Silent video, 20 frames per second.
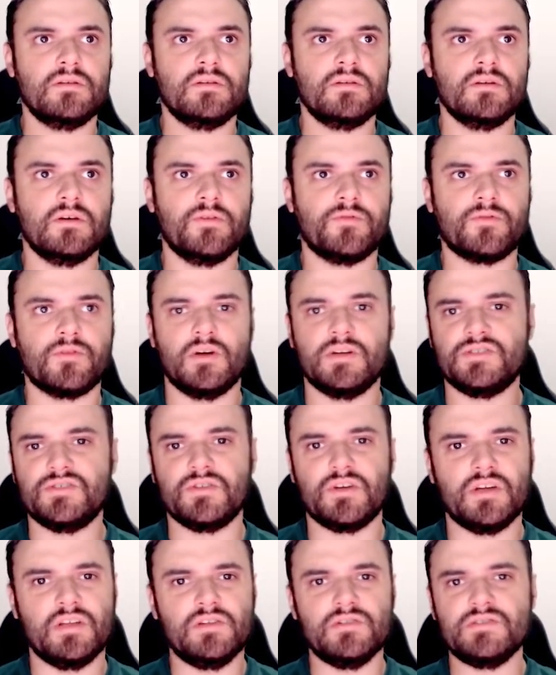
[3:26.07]
Of course, you
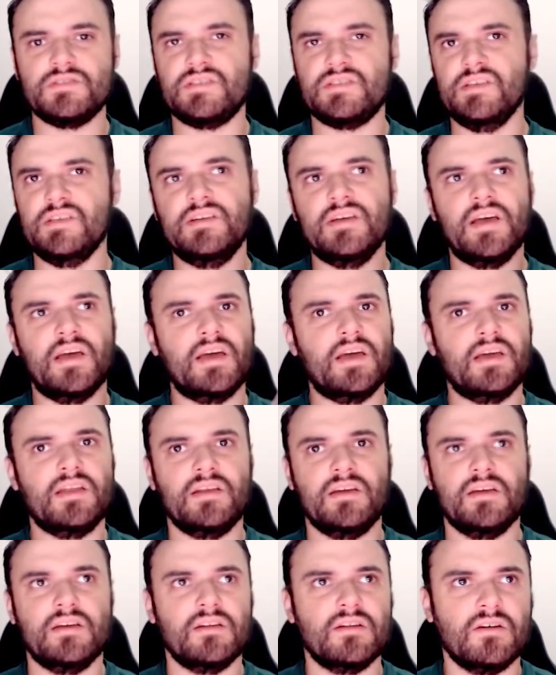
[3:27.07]
can use CDN
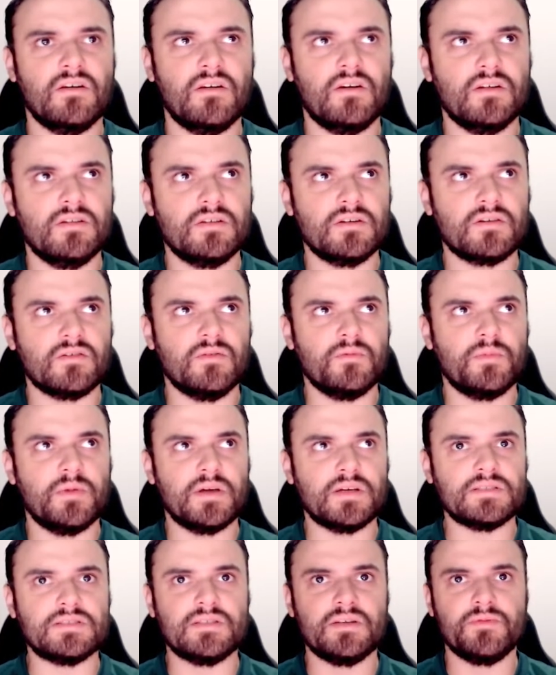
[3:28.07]
and other
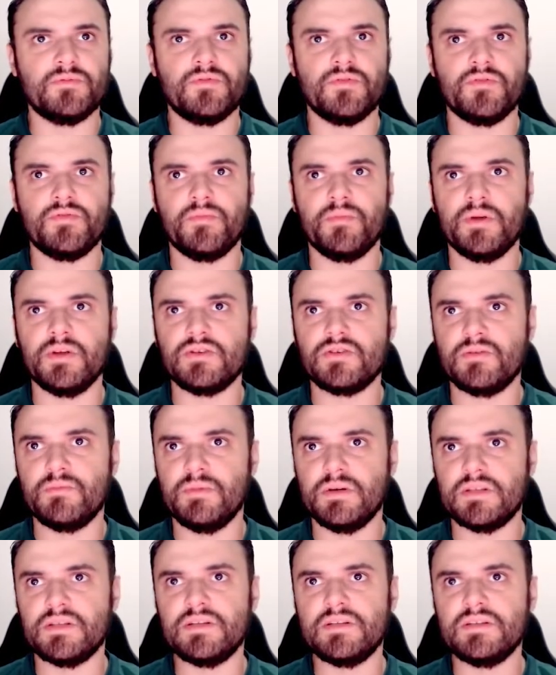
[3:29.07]
complex stuff with Meteor,
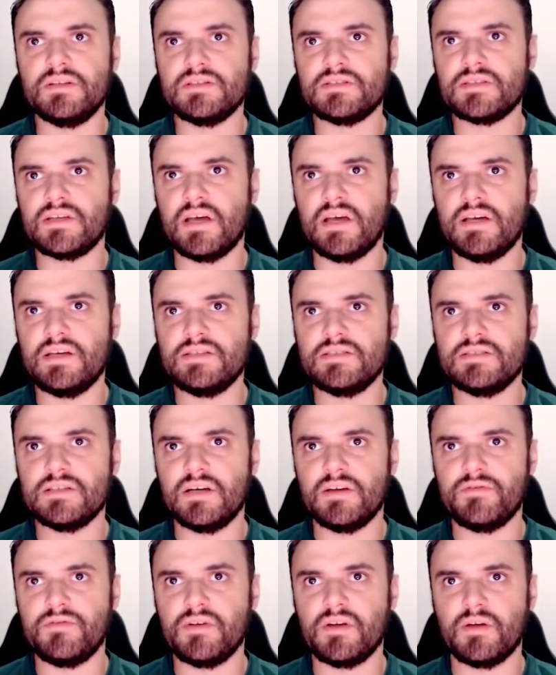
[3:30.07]
but in this case,
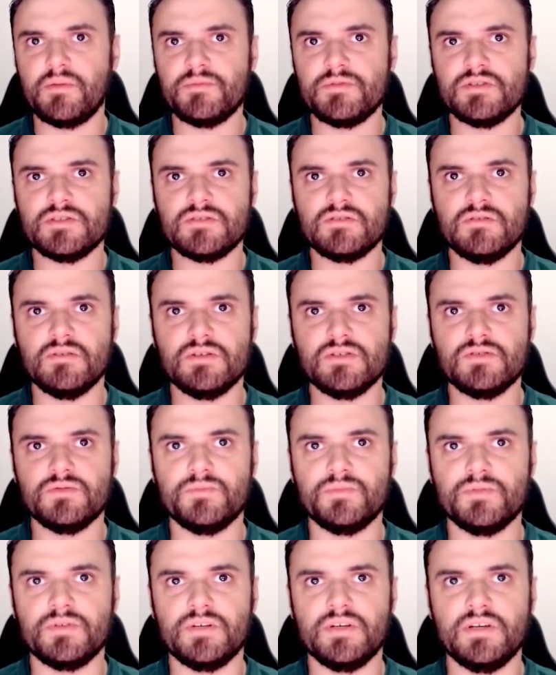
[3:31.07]
I think I'm just going to
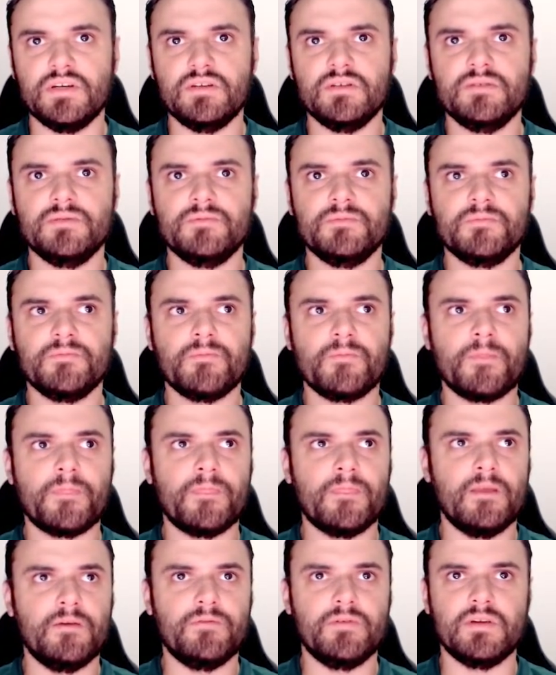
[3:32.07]
put here.
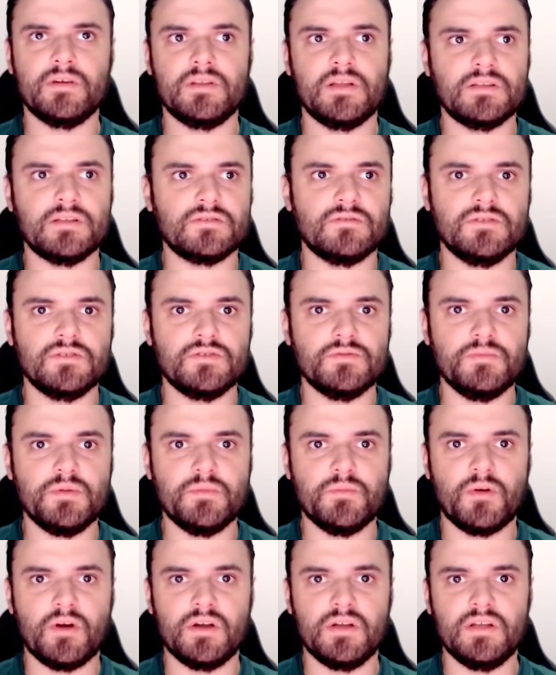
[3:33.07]
I think that's going to be
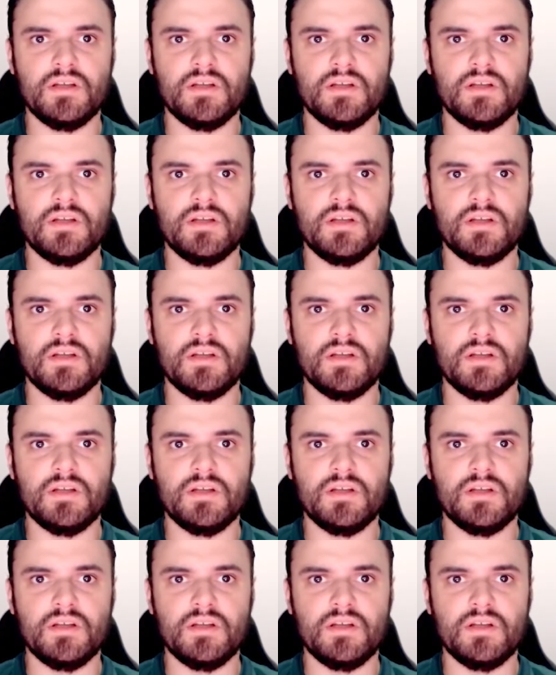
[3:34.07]
more than